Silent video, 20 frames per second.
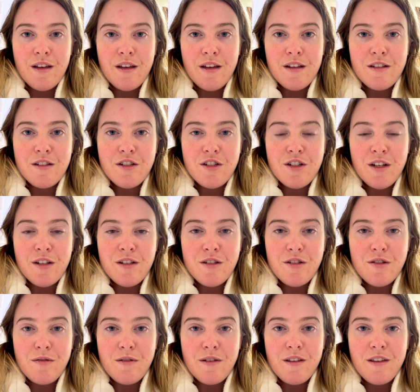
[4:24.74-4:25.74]
and
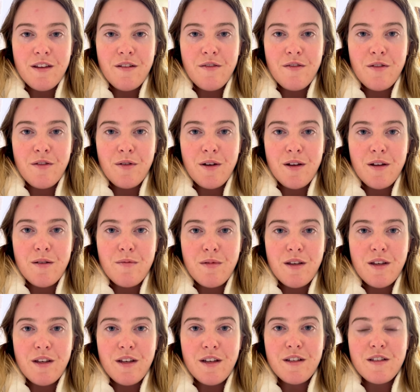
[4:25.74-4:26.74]
gentle with everyone
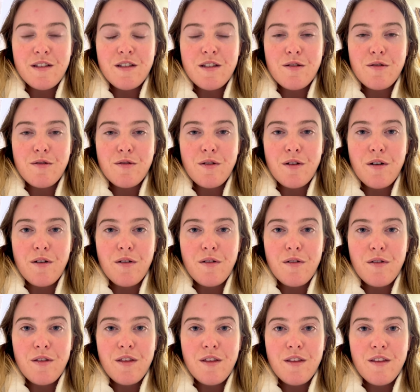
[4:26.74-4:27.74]
because
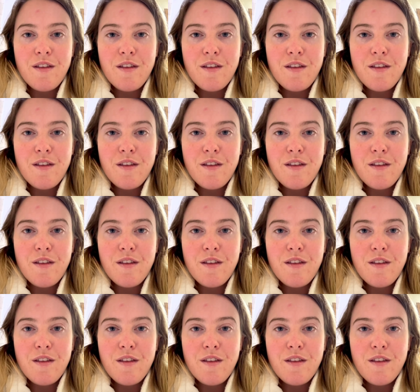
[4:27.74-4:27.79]
growth